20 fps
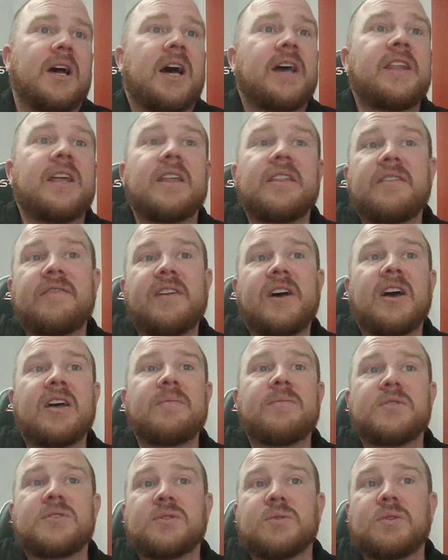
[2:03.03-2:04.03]
Another
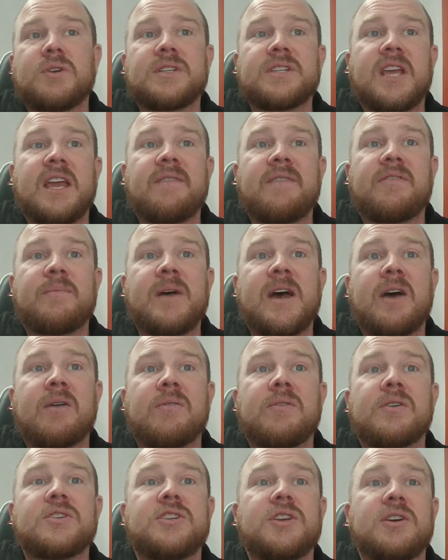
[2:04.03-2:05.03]
valuable source came from
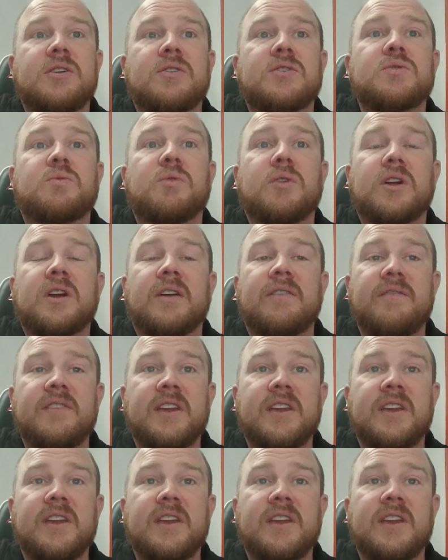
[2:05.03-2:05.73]
Howard Jones' work on